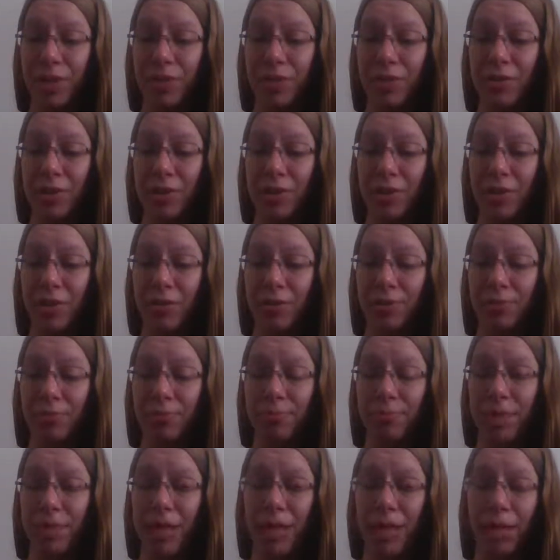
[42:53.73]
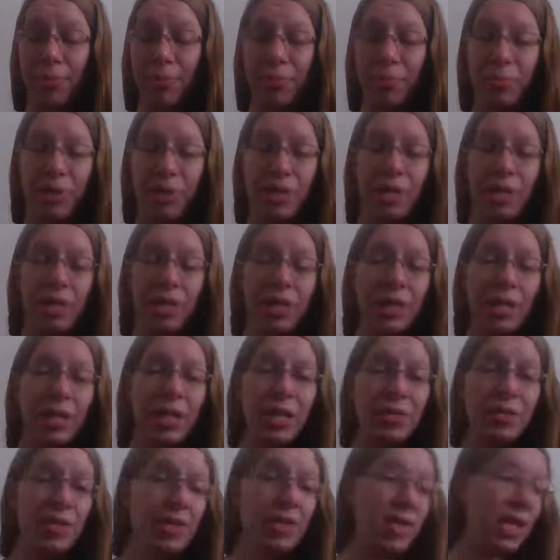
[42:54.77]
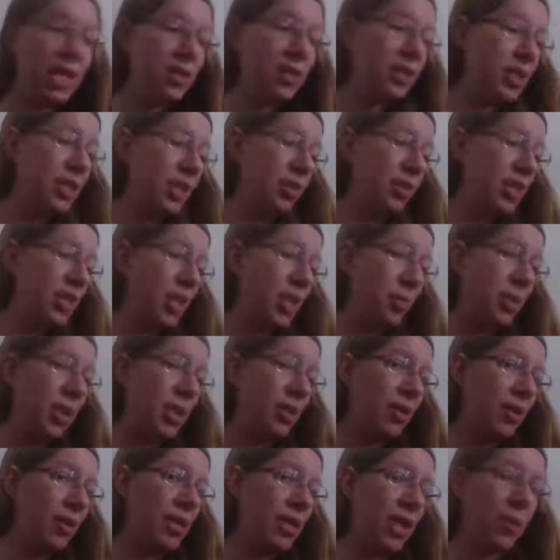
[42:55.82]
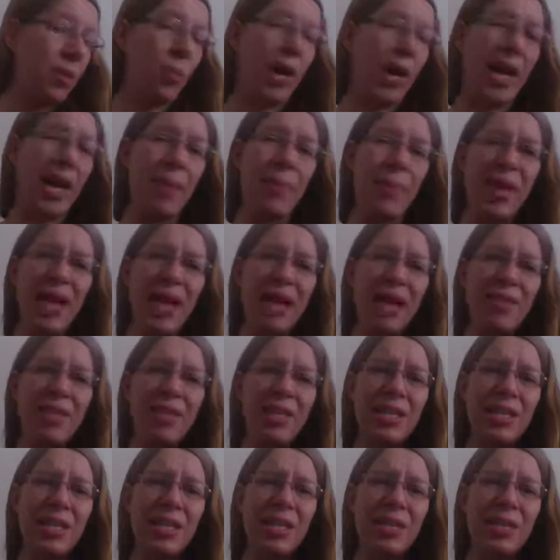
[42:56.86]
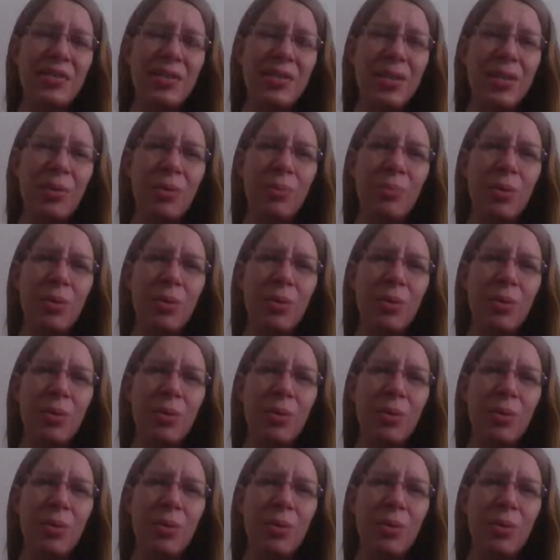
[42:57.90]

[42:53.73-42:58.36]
So yeah, but like I said, you guys can now check me out at that Wattpad thingy. It's like